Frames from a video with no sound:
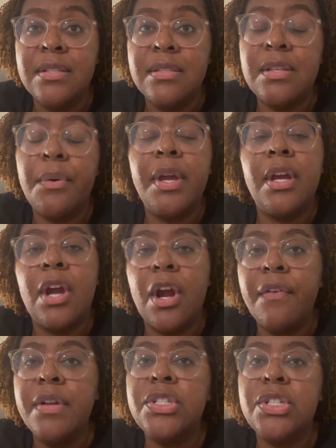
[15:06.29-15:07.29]
So
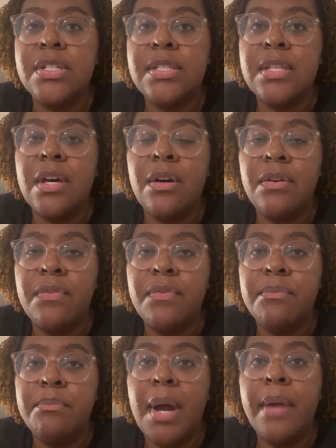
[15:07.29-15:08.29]
encourage yourself
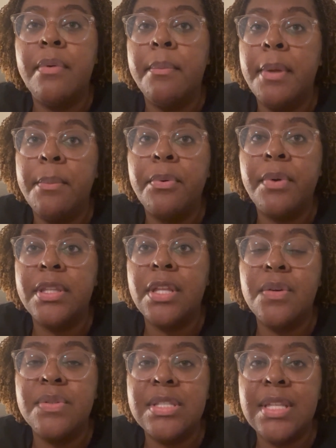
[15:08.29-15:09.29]
by remembering
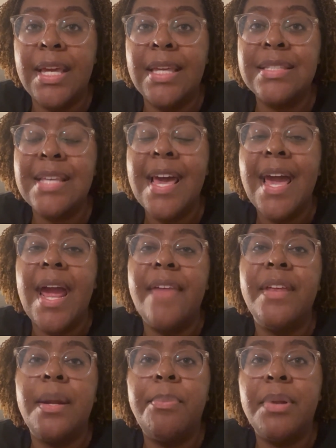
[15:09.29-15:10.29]
those things and
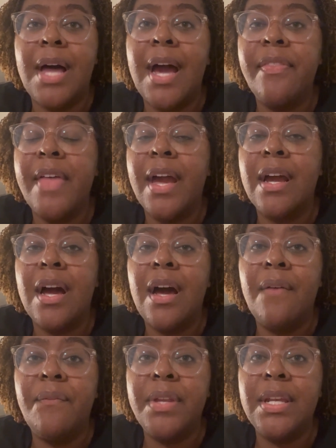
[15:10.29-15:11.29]
then apply that
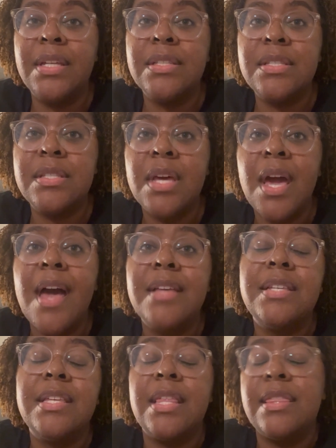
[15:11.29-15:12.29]
confidence
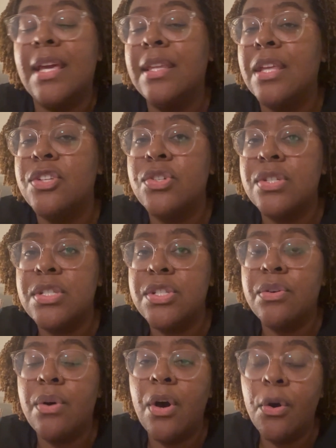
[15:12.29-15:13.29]
to the thing that you're
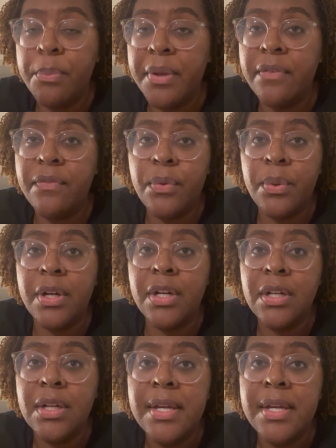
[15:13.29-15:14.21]
still hoping for.